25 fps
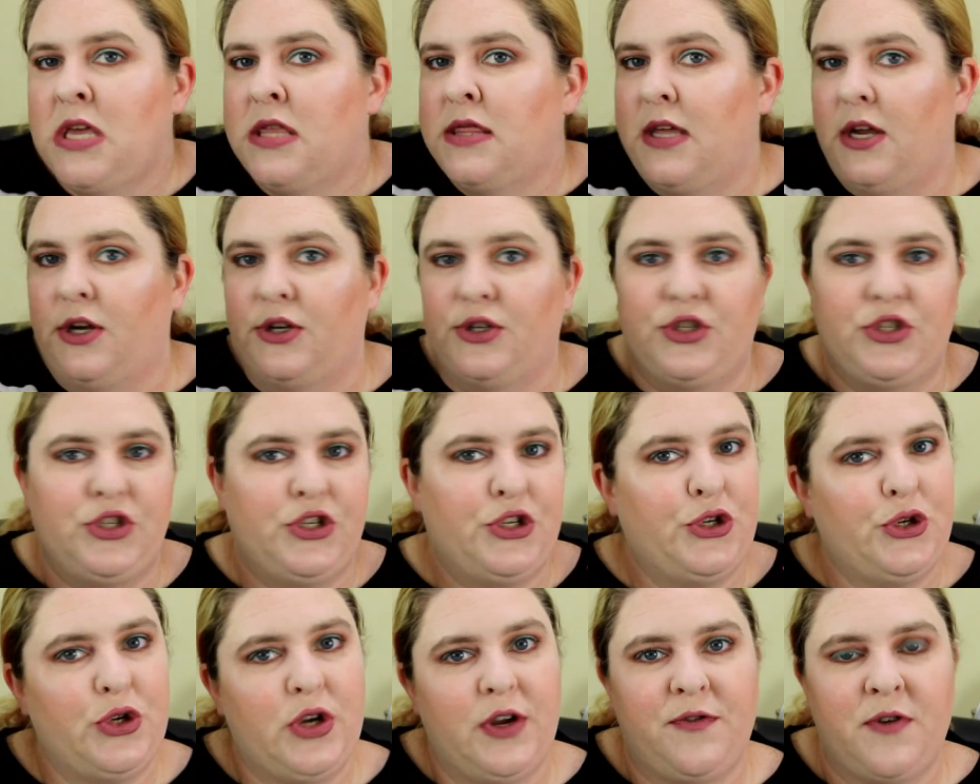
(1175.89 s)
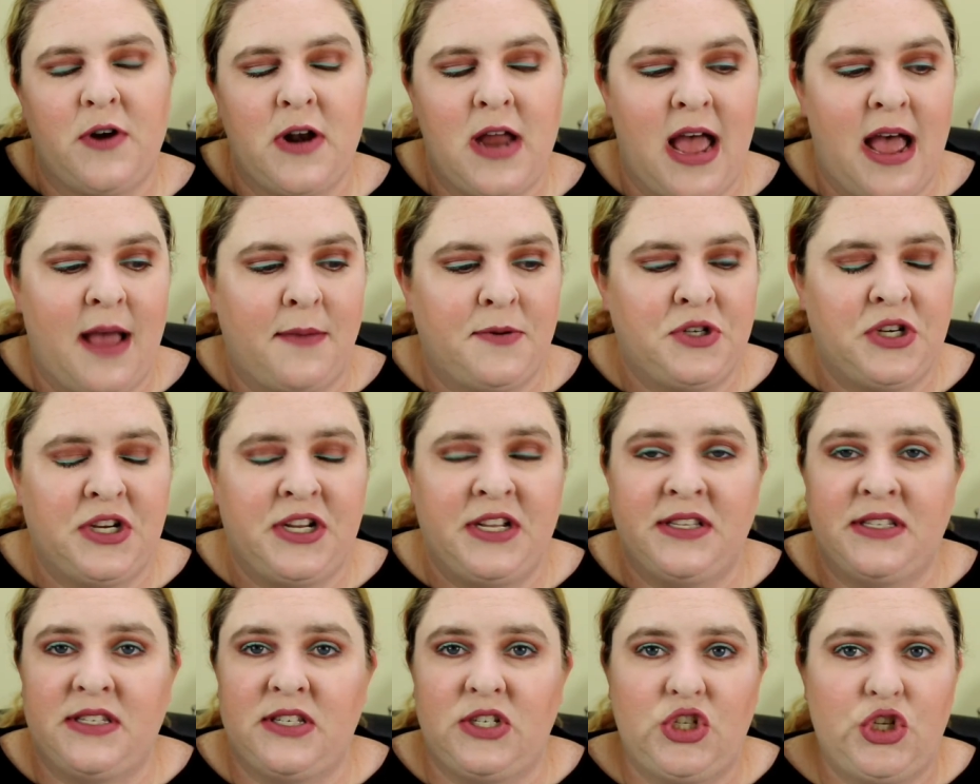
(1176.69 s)
There's 2 different
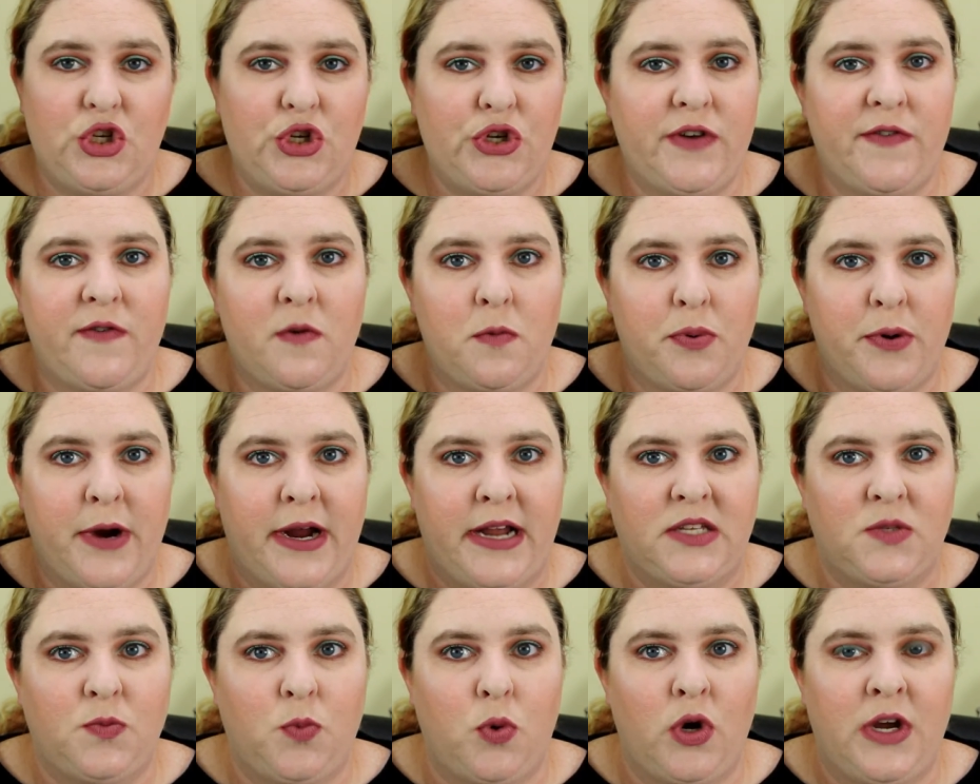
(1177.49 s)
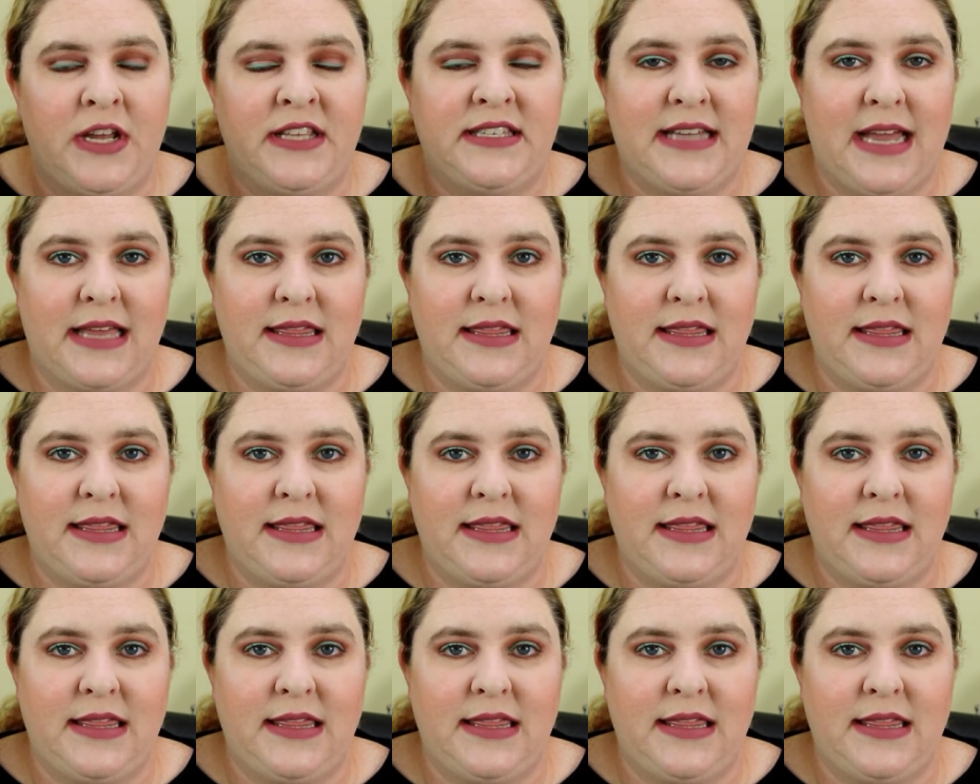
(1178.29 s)
options, 2 different price points